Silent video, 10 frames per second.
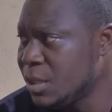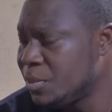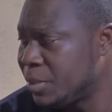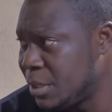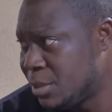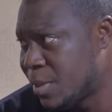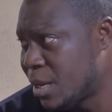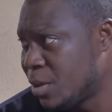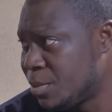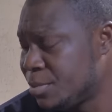Please,
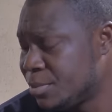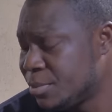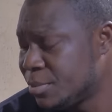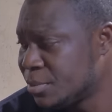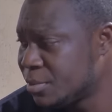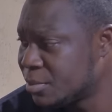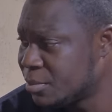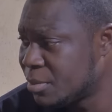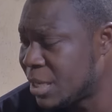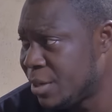my,
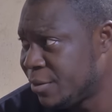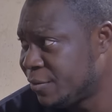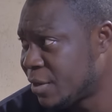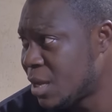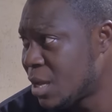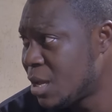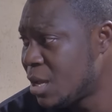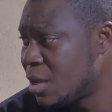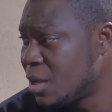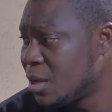my love,
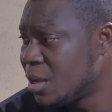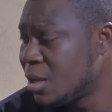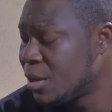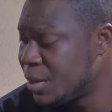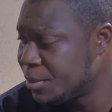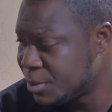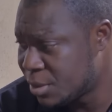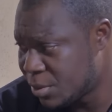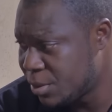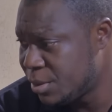I am
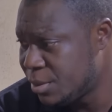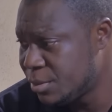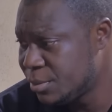sorry.